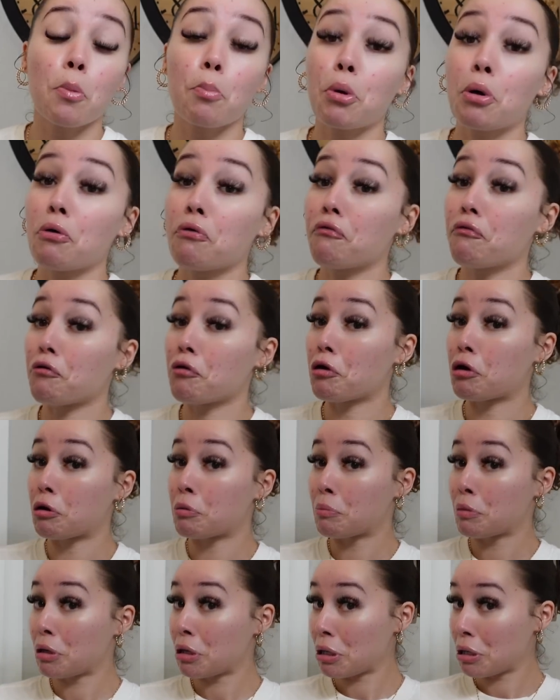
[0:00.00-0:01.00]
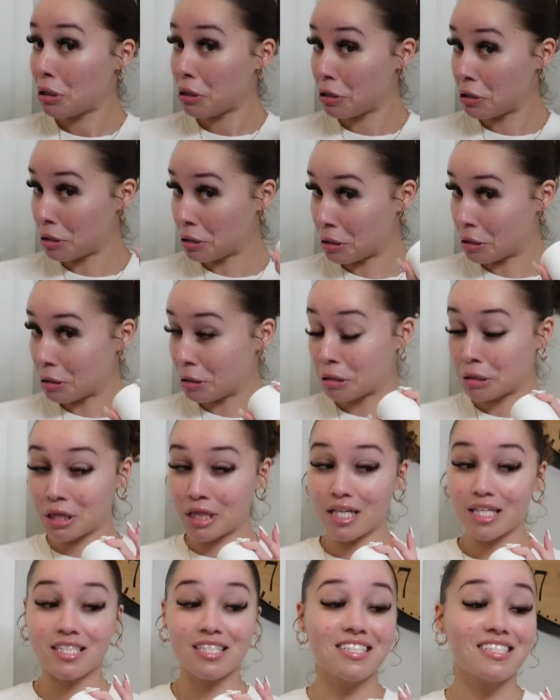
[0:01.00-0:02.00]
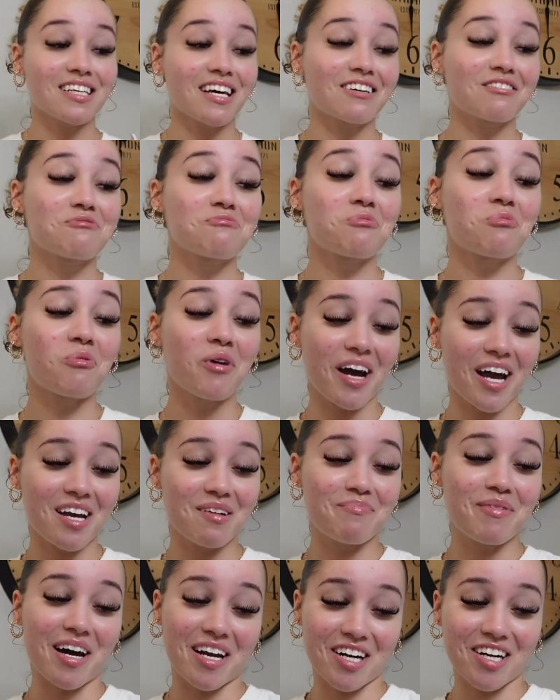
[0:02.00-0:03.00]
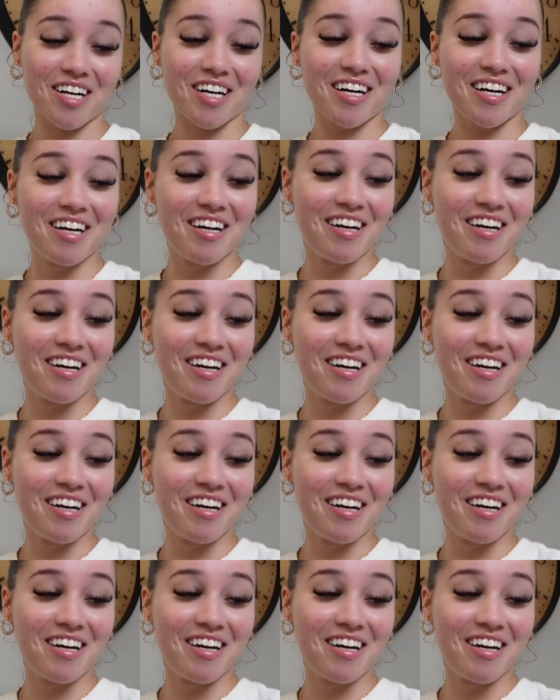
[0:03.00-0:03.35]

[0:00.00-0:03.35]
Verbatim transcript: But for me, this is like way better.